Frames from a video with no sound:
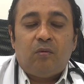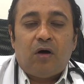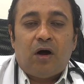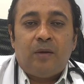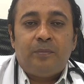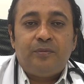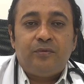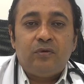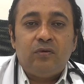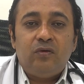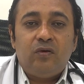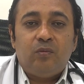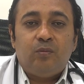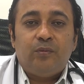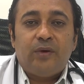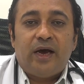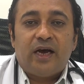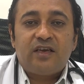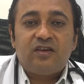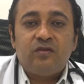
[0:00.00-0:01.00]
Up to
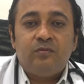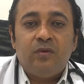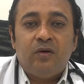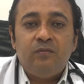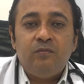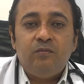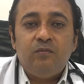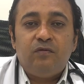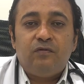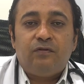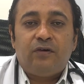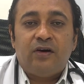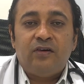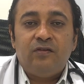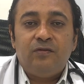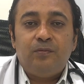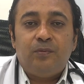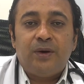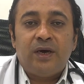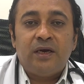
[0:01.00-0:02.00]
maximum
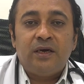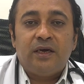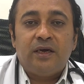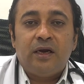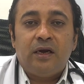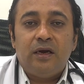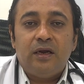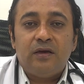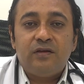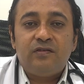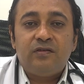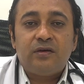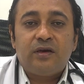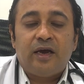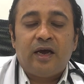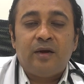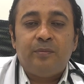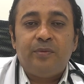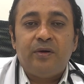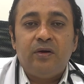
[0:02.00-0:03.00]
5 painkillers
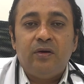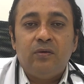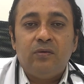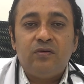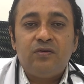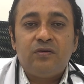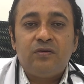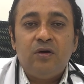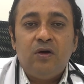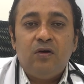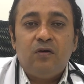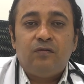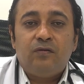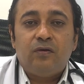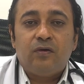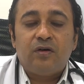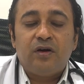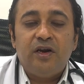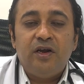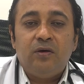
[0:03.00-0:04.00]
can be used
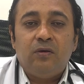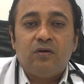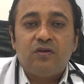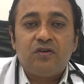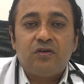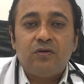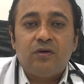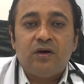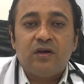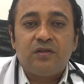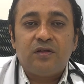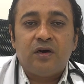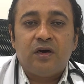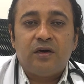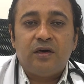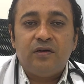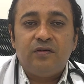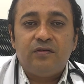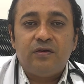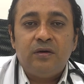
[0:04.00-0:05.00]
for knee
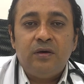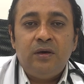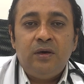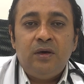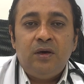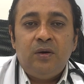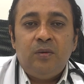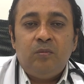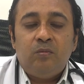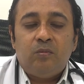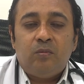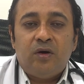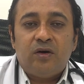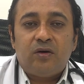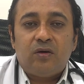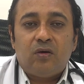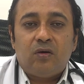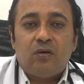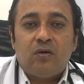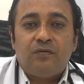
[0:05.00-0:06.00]
osteoarthritis.
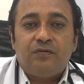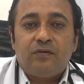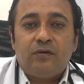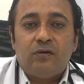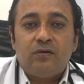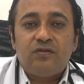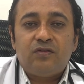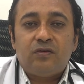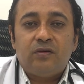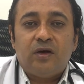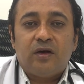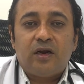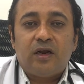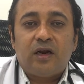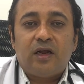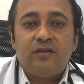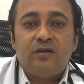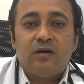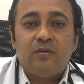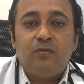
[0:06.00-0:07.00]
But of course, there
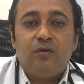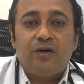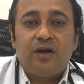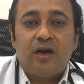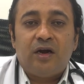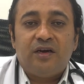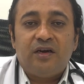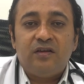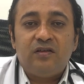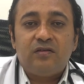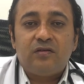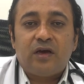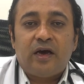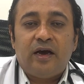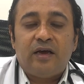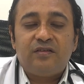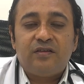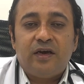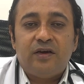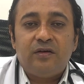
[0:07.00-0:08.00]
are other modalities,
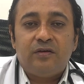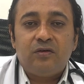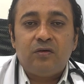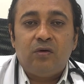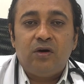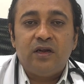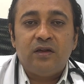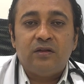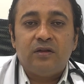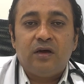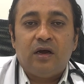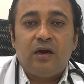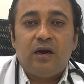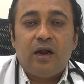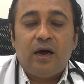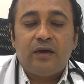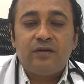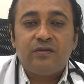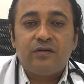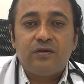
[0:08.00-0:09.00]
as I told in the
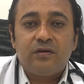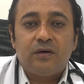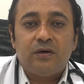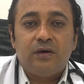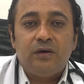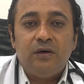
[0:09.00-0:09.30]
last